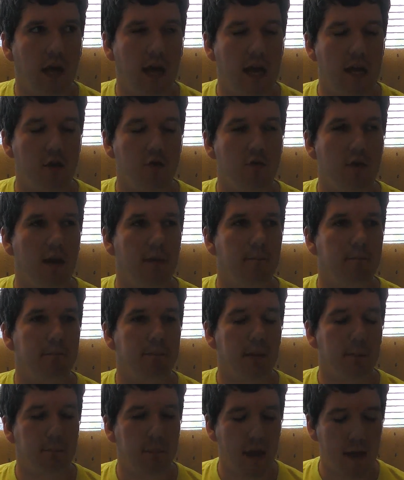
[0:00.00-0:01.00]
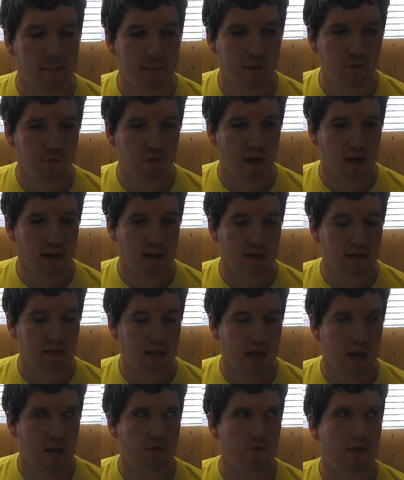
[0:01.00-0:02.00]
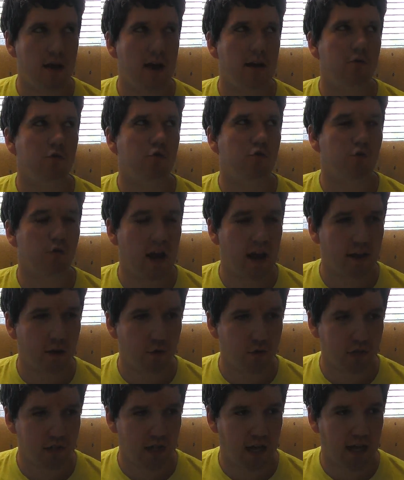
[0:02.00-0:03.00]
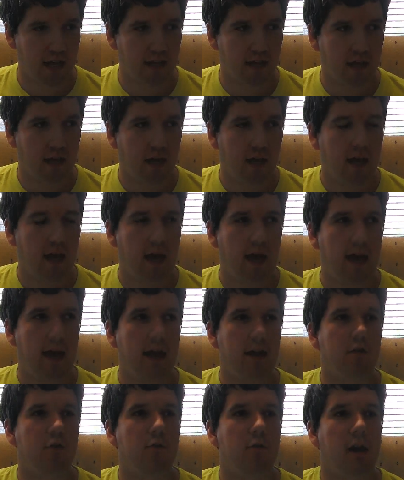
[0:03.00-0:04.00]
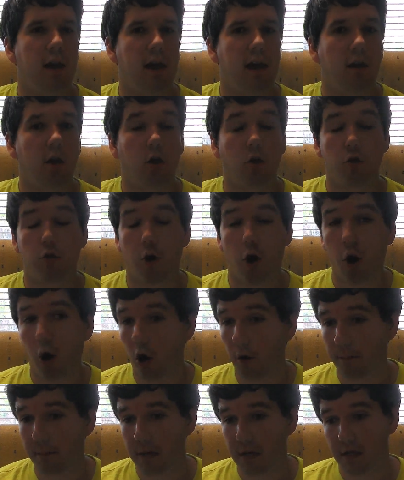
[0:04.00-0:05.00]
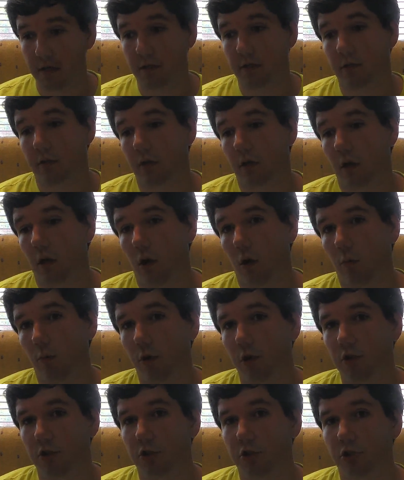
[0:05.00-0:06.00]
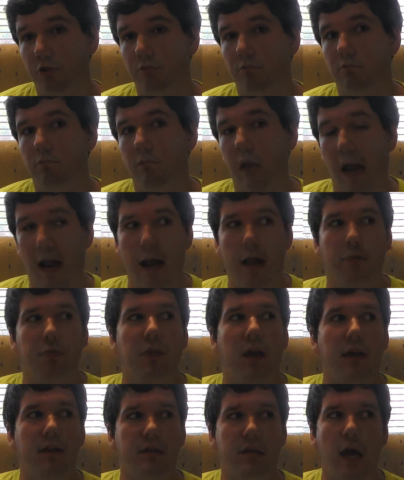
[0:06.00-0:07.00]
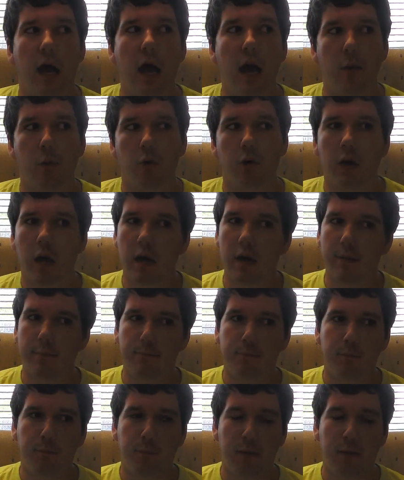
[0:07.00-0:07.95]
And you had the baby dragons, and you had Dracossack, and you had the harpies, which at that time were not a